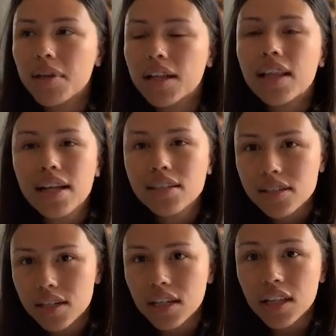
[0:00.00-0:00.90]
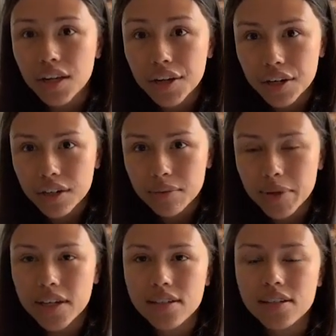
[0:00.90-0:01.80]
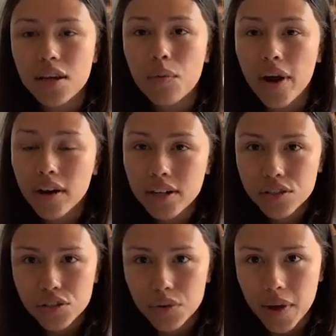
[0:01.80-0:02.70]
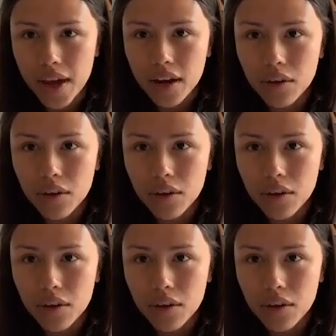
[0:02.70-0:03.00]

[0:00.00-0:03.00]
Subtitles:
cleansed and cleared, because the awareness to it